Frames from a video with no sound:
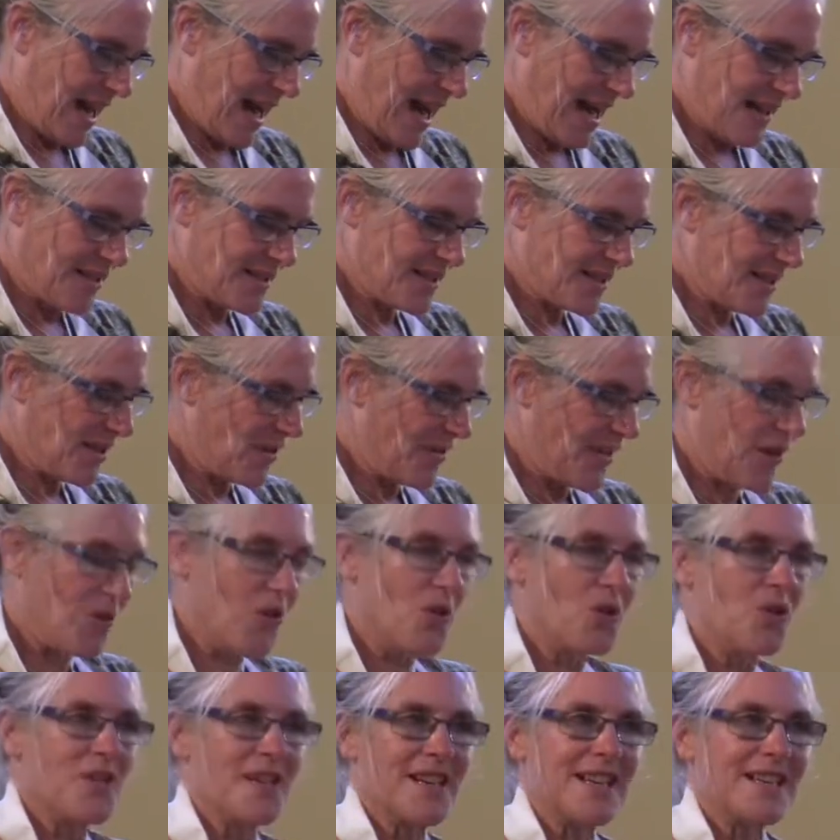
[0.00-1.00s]
And there
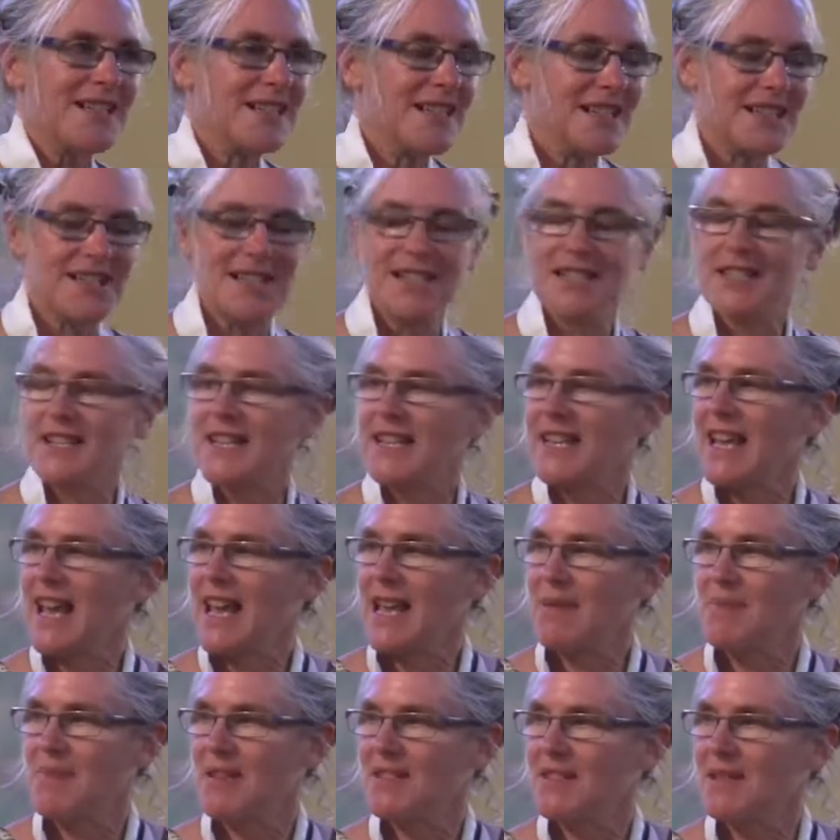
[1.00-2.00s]
were all the conditions that
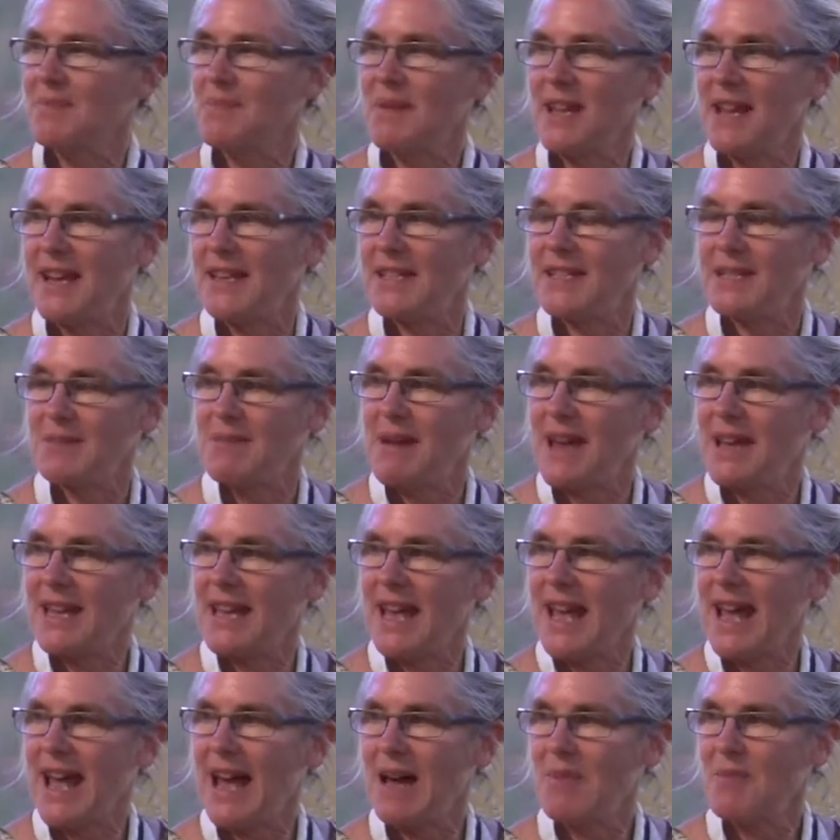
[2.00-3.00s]
came into being to
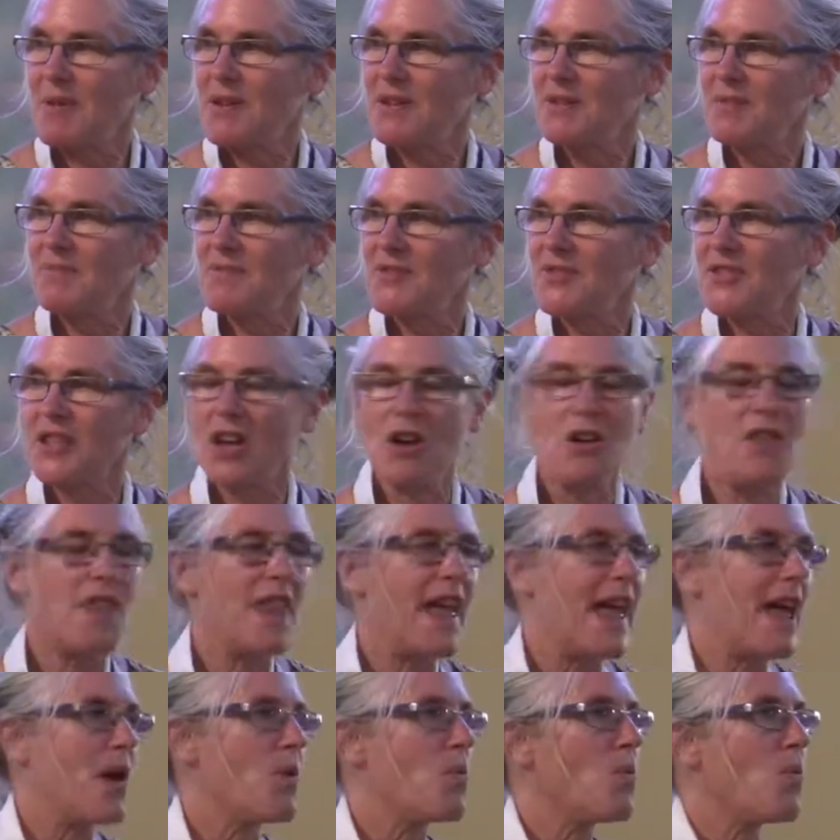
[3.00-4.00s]
make it happen. So
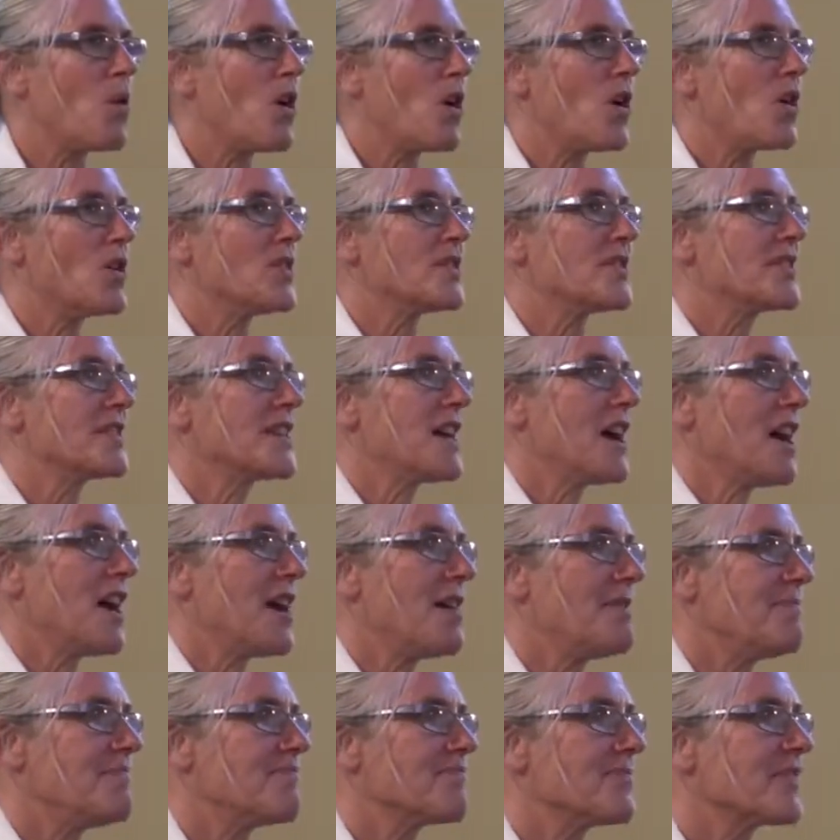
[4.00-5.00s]
there was,
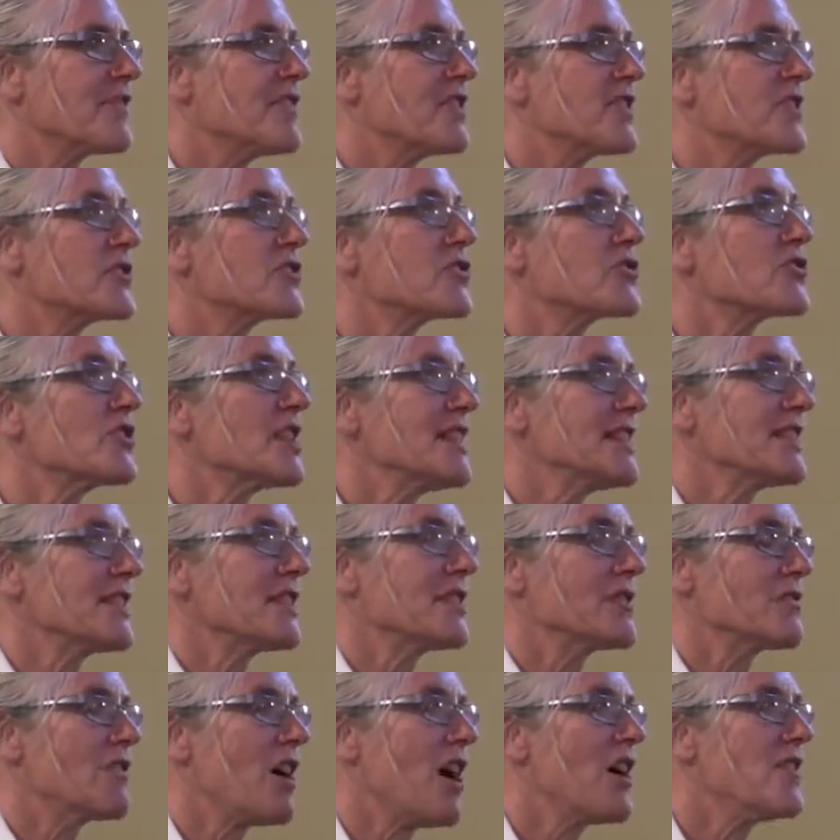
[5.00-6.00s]
for the tree to
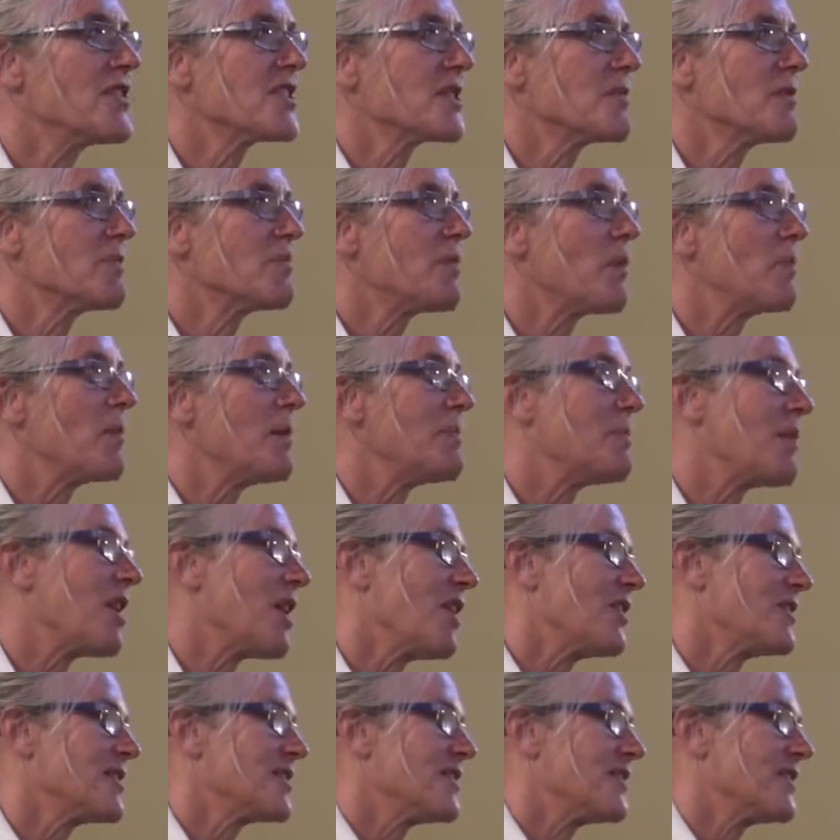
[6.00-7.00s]
grow, someone probably
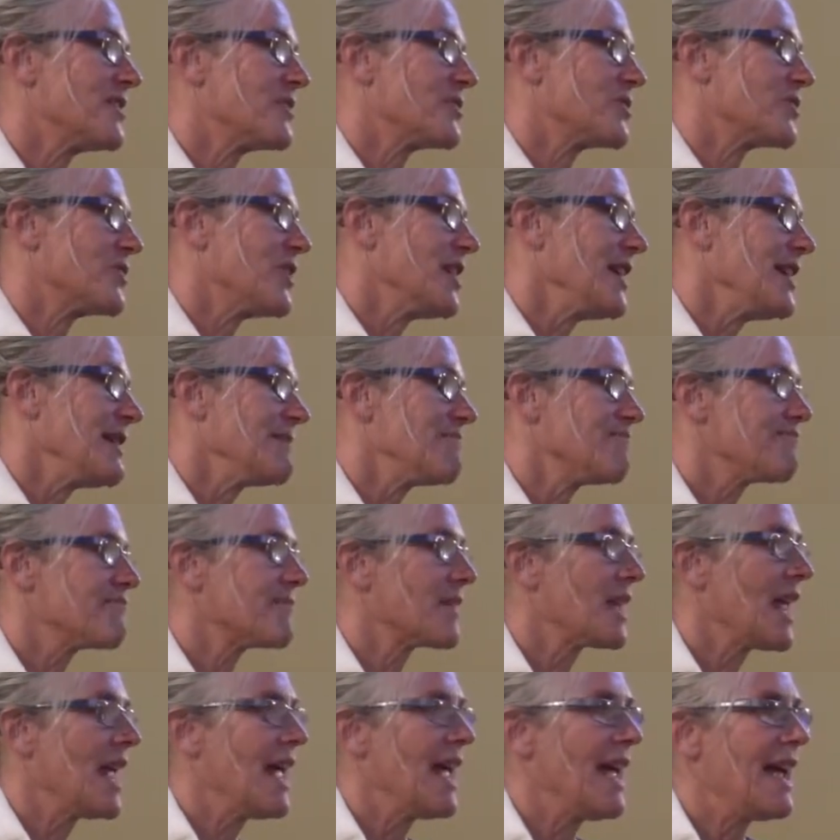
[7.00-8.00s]
planted the tree.
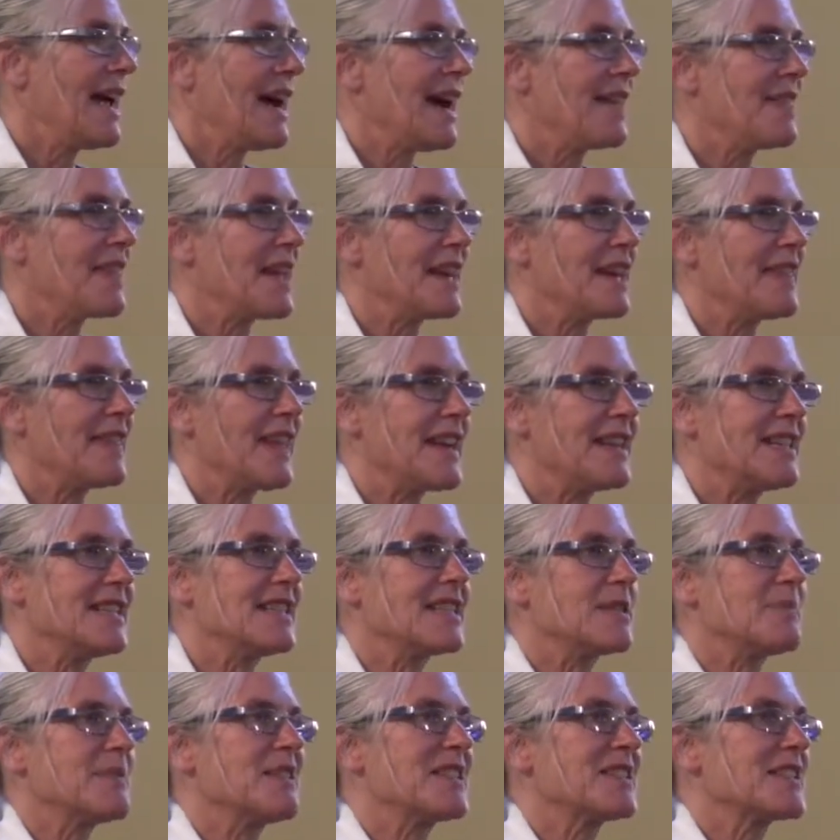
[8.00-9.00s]
And then there
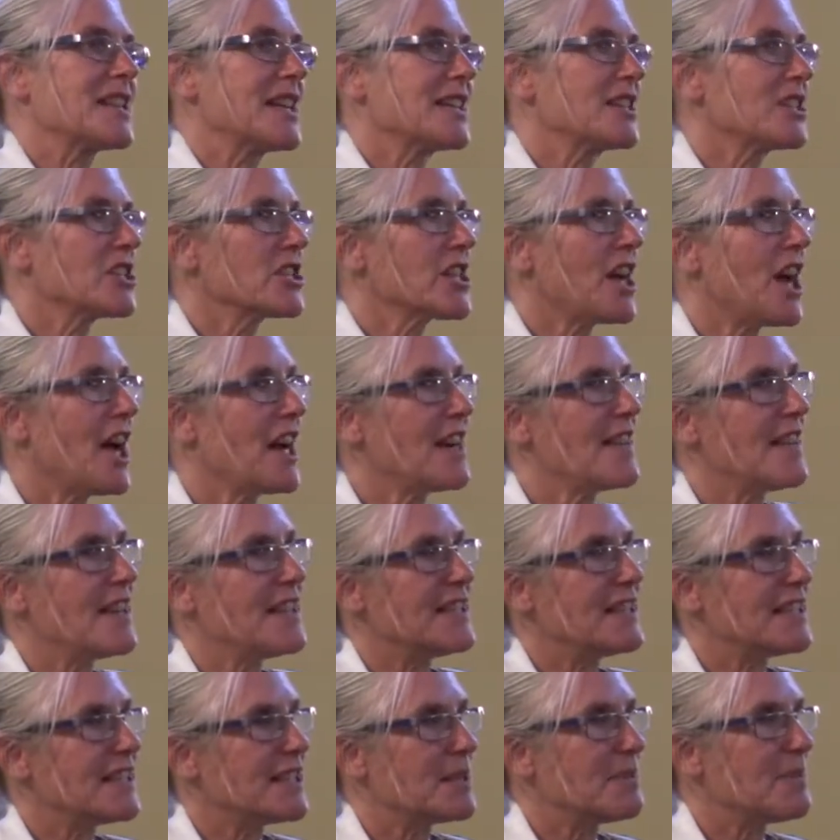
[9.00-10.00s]
needed to be sunshine, there
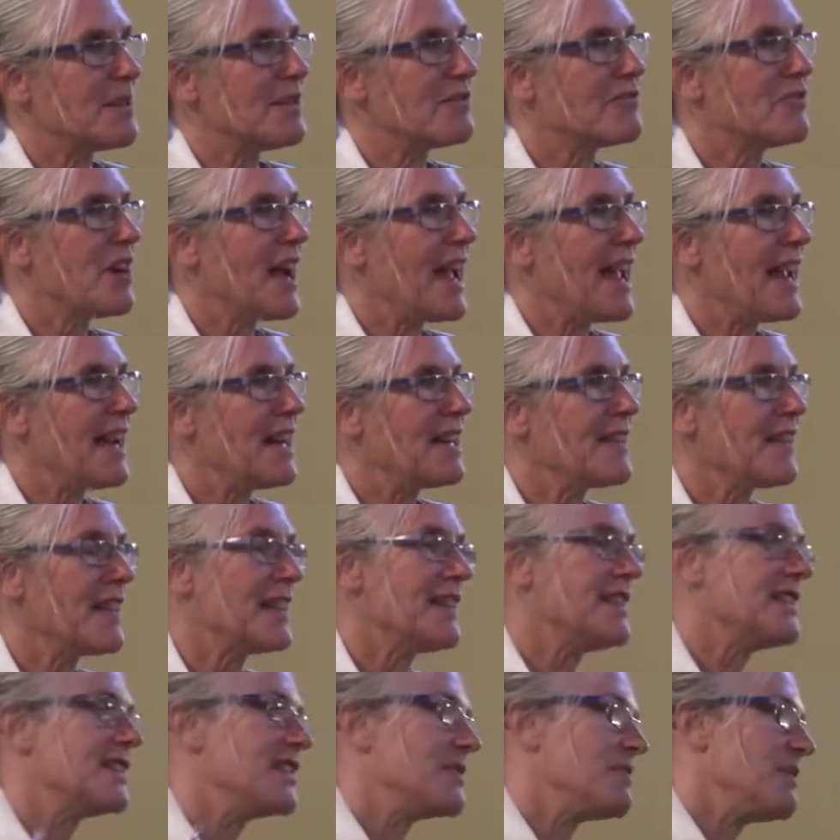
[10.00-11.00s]
needed to be rain, there
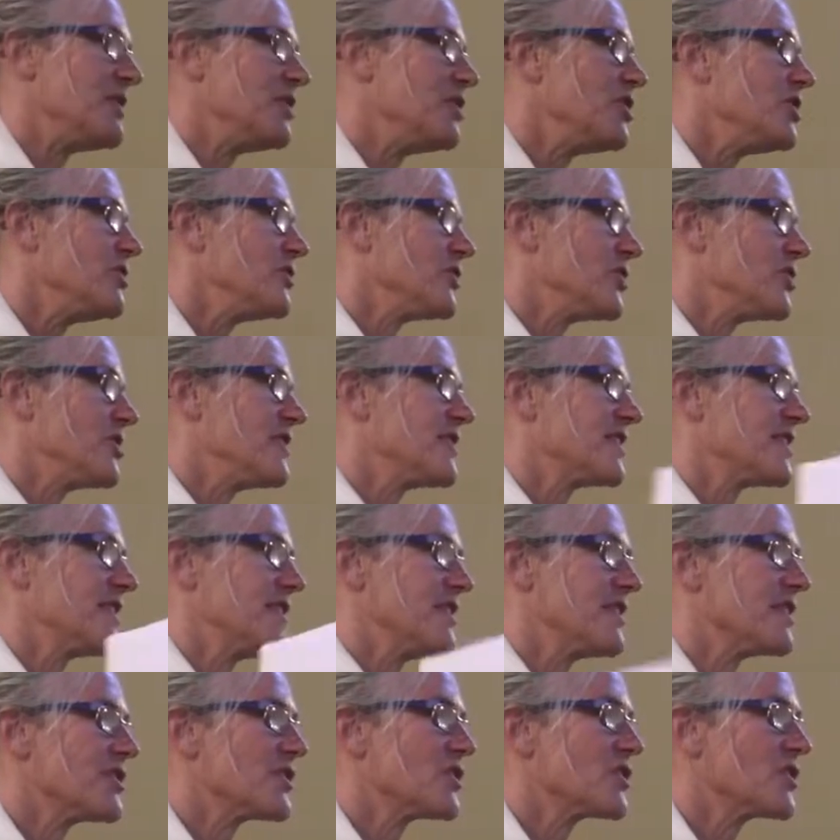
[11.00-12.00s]
needed to be nutrients
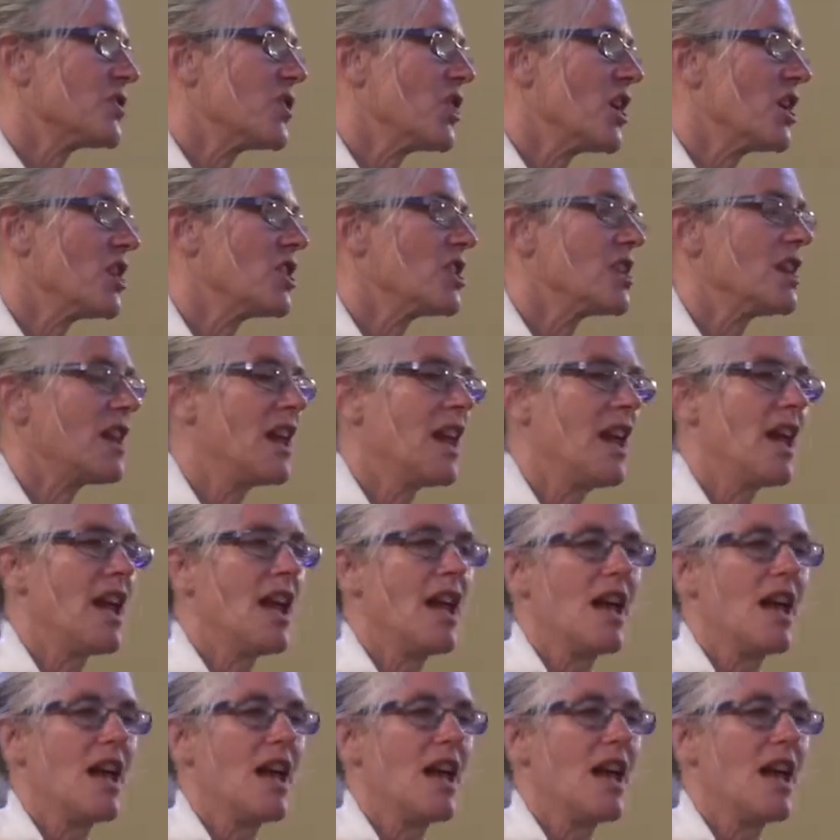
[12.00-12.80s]
in the soil.